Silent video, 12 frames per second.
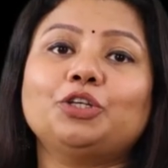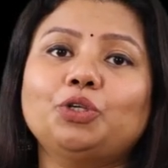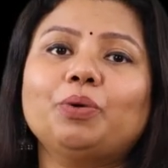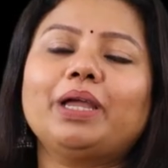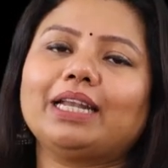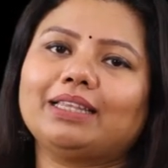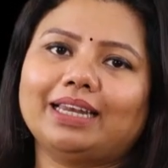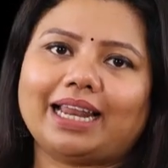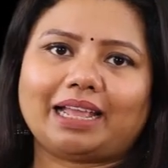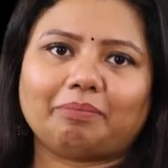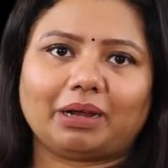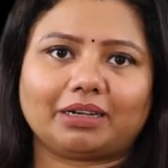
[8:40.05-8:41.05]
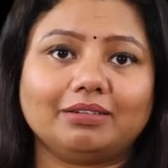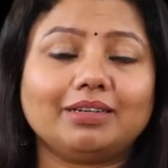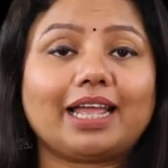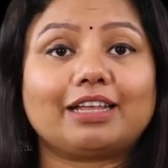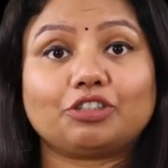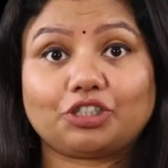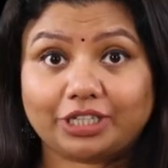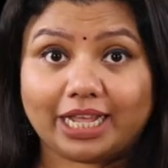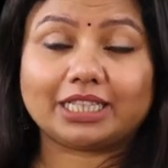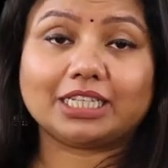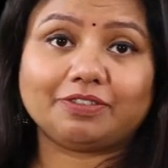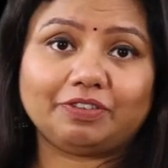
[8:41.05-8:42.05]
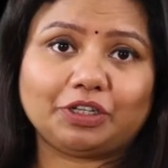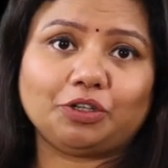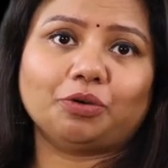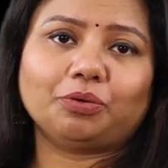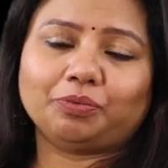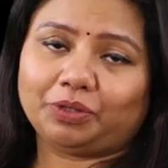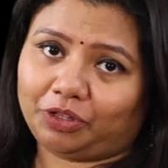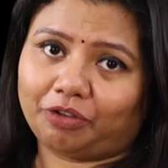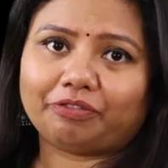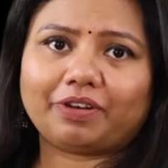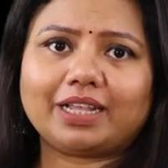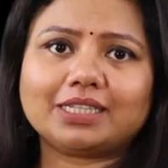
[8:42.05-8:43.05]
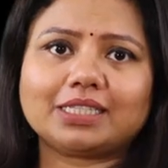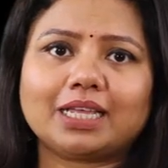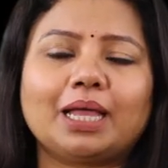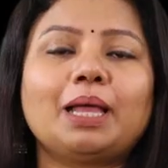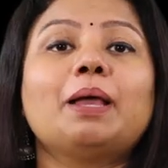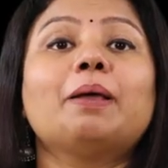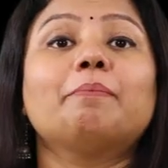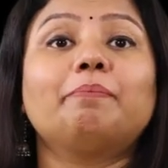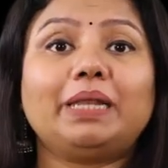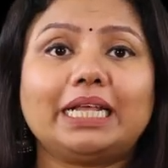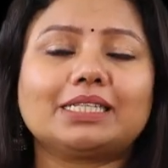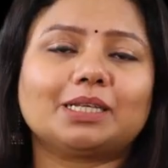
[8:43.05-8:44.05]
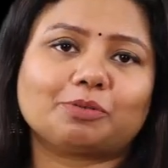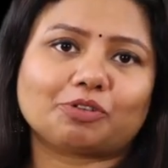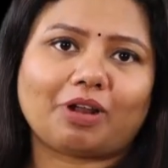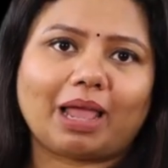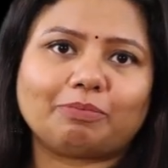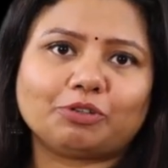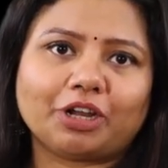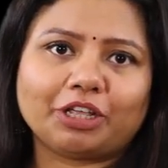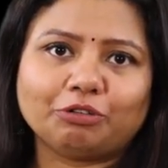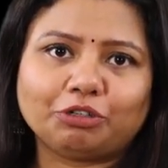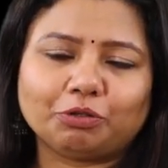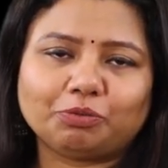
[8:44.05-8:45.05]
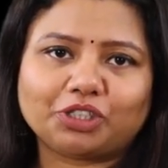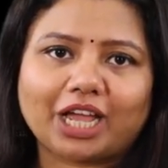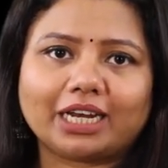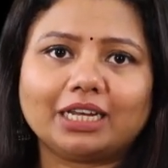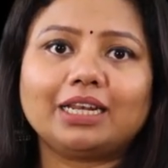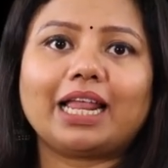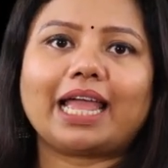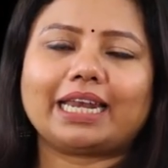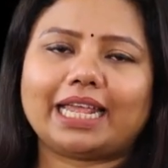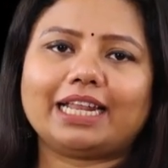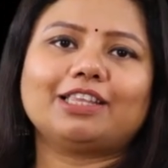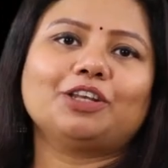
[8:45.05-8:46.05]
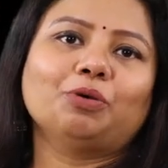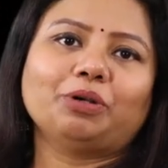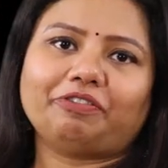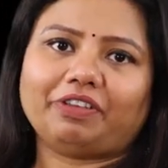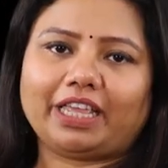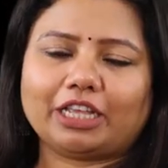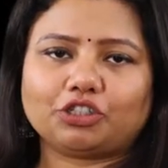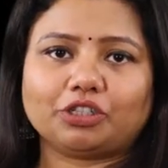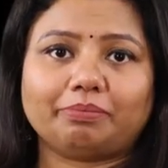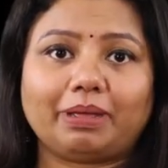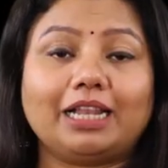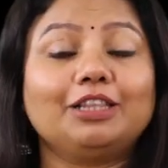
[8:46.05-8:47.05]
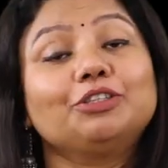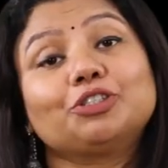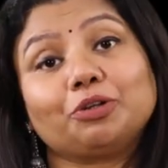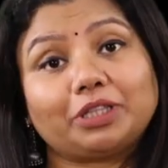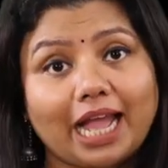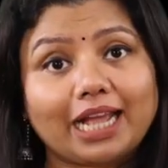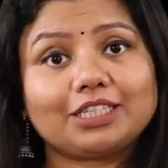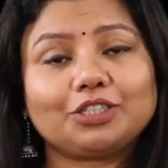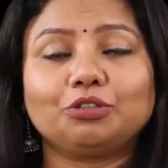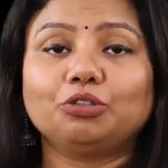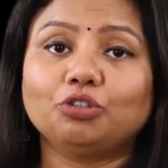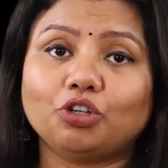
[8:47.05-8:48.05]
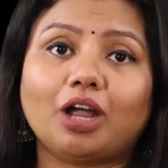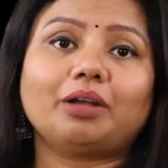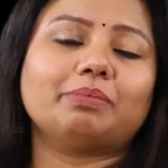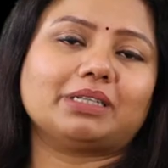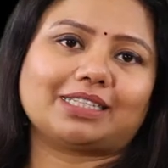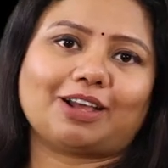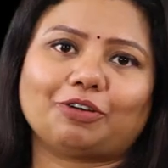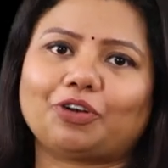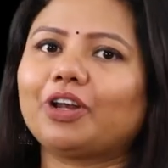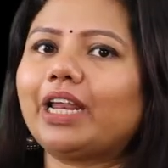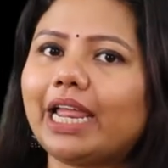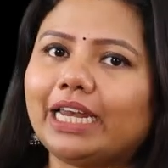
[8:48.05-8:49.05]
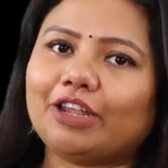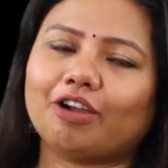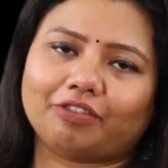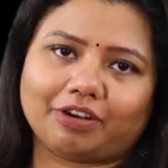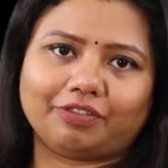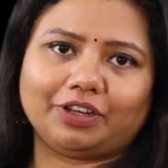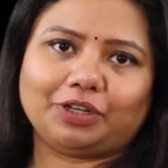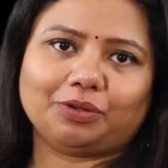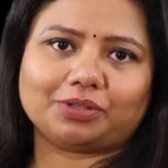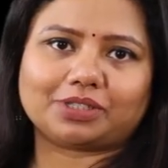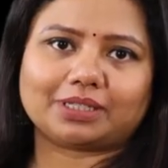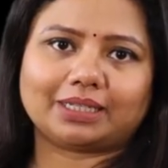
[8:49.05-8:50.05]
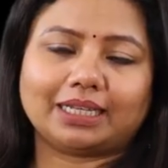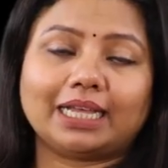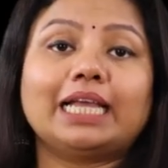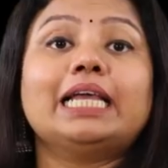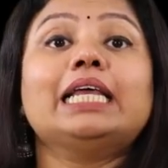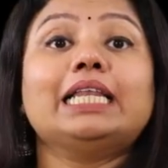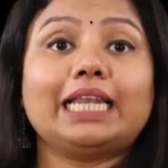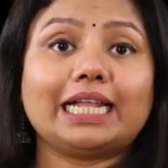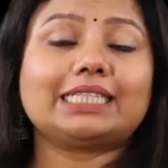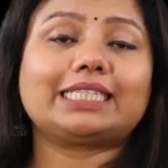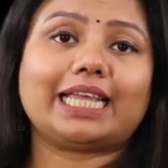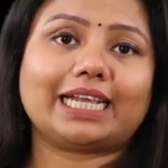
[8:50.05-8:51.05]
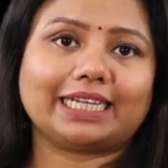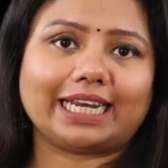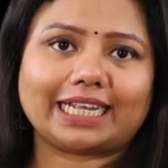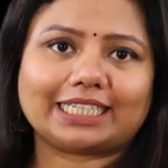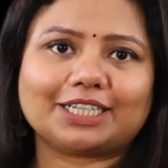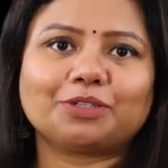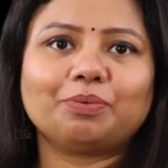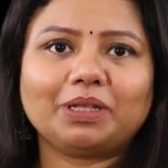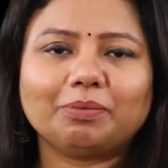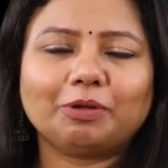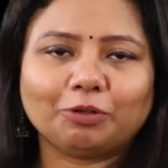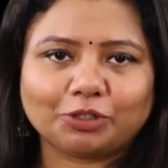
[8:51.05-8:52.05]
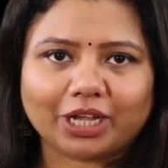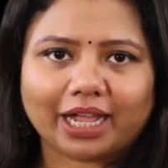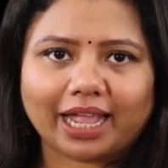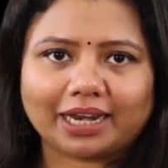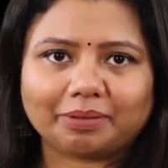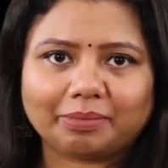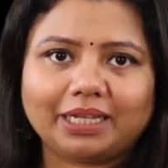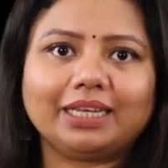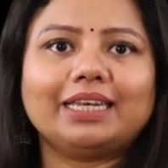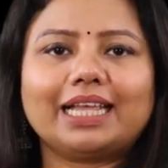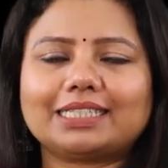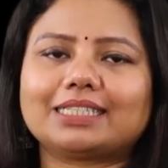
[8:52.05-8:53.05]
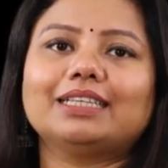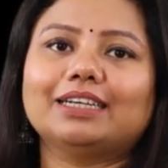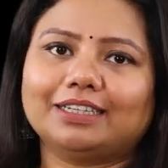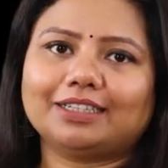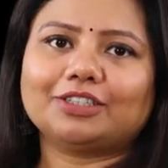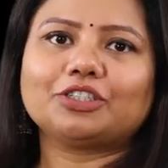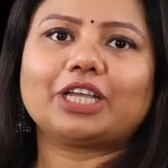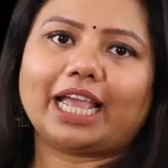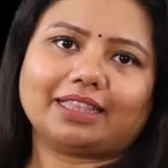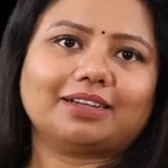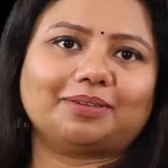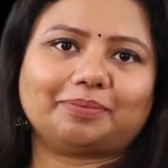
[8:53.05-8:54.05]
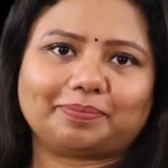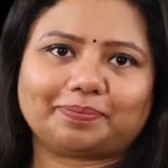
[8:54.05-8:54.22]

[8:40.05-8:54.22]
do hit the like button and share this video with your friends. Please subscribe to our YouTube channel and hit the notification bell so that you do not miss out on any of our videos. Let's stay connected with Manocha Academy. Let's learn together.